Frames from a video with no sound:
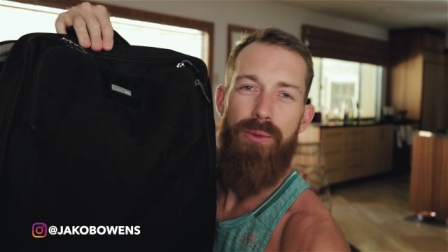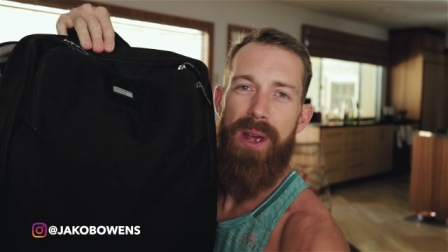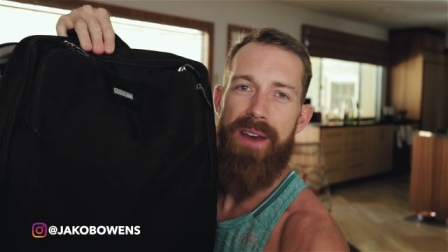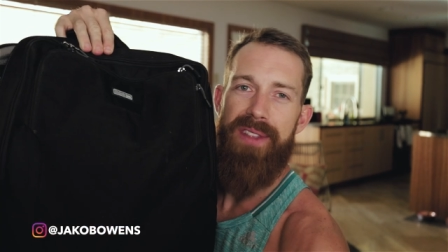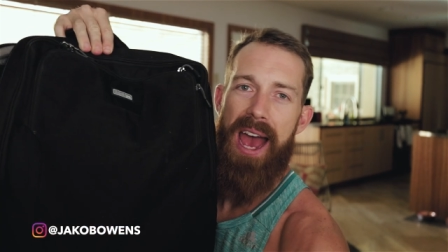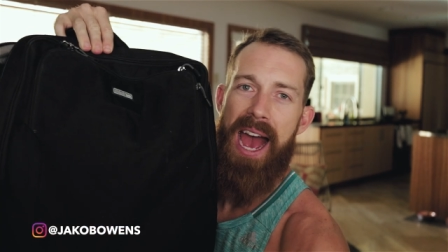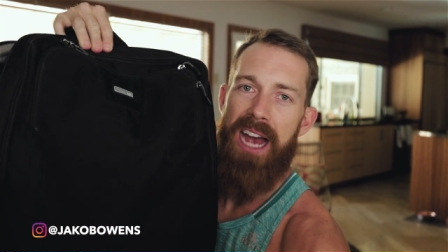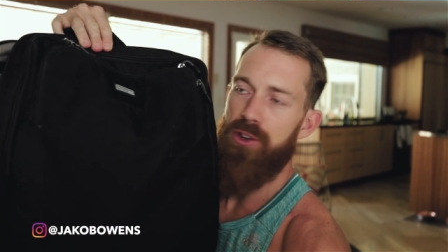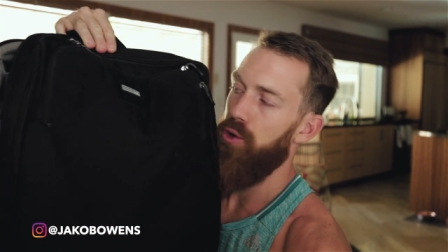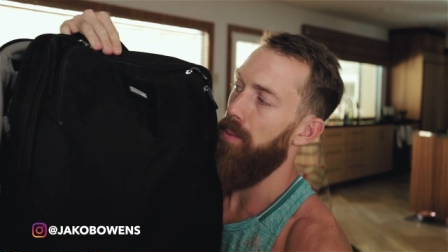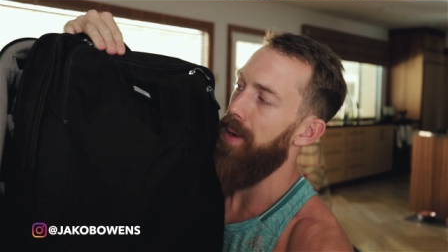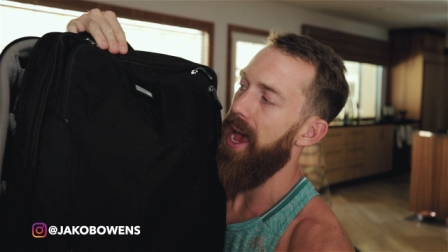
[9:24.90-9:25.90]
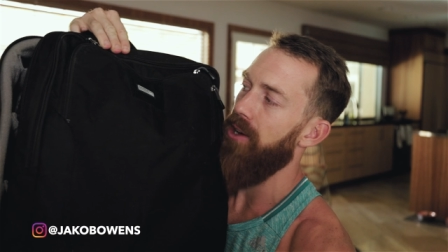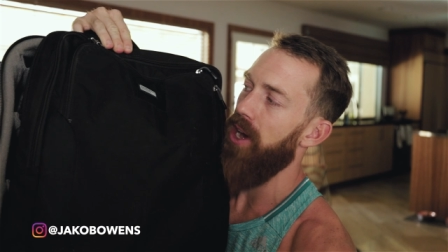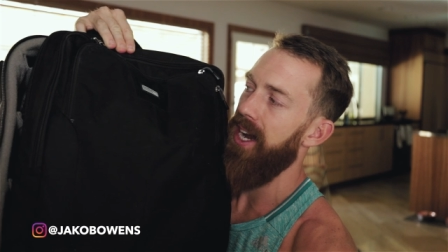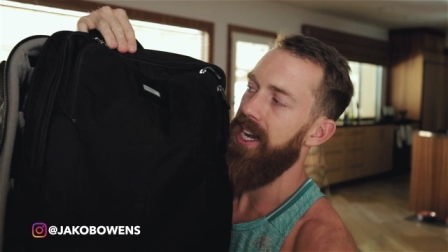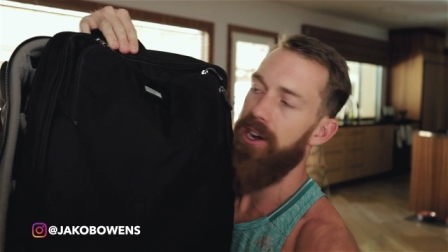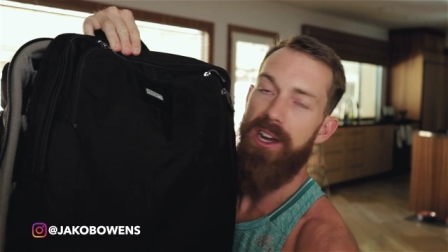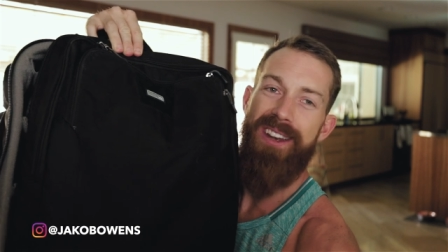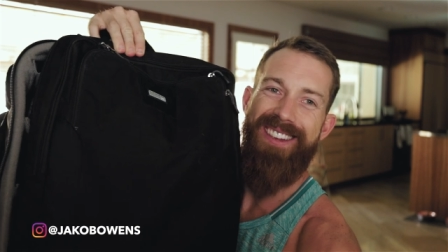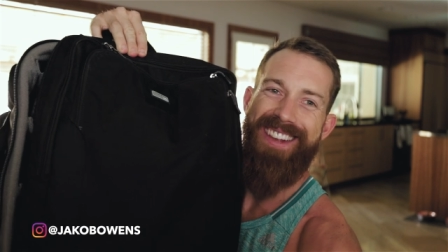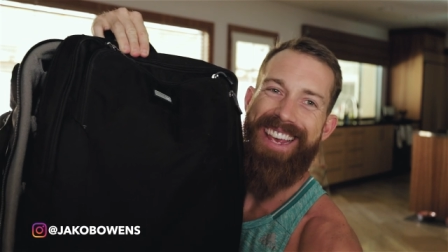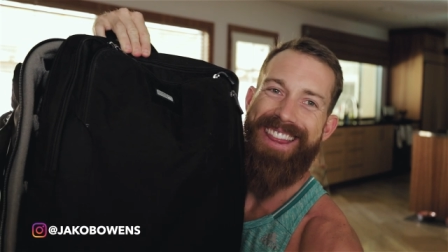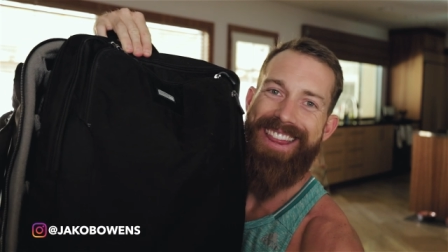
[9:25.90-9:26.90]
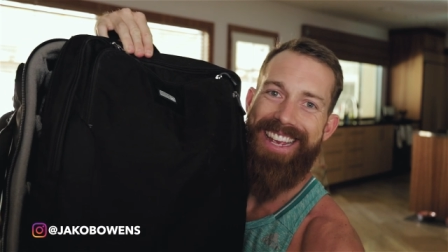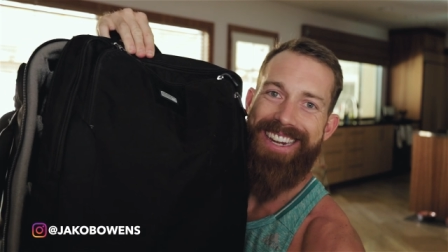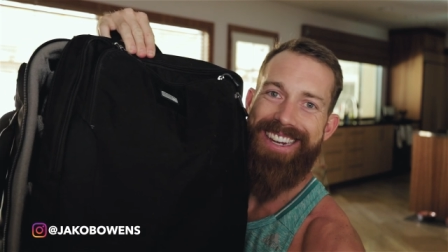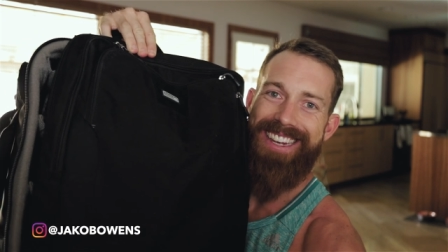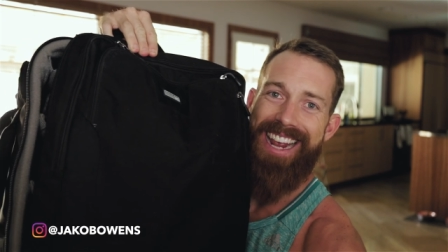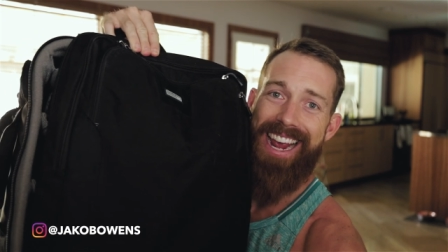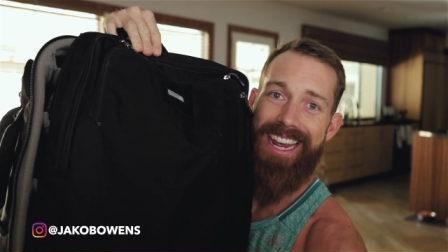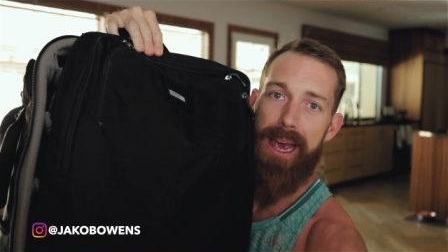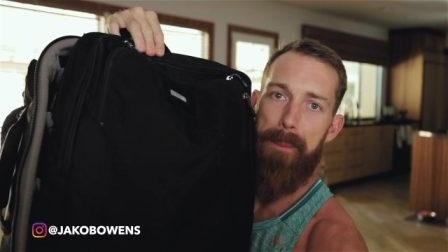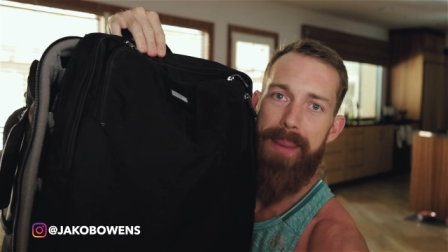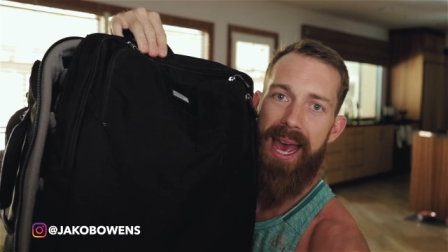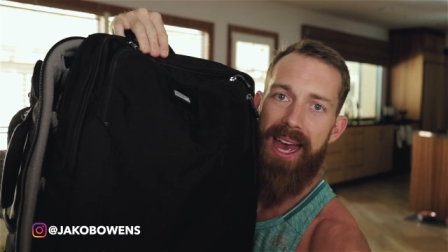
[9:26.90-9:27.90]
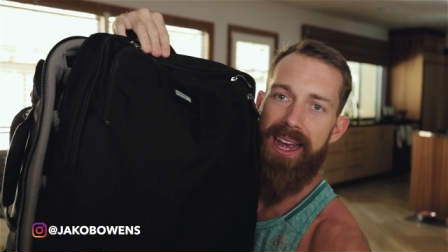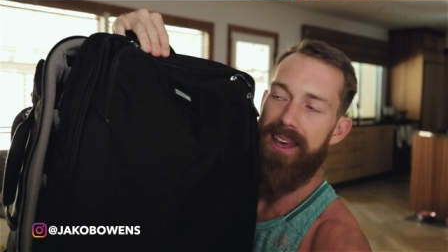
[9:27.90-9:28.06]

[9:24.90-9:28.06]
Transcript: Then we have the actual bag right here. It is a Think Tank bag.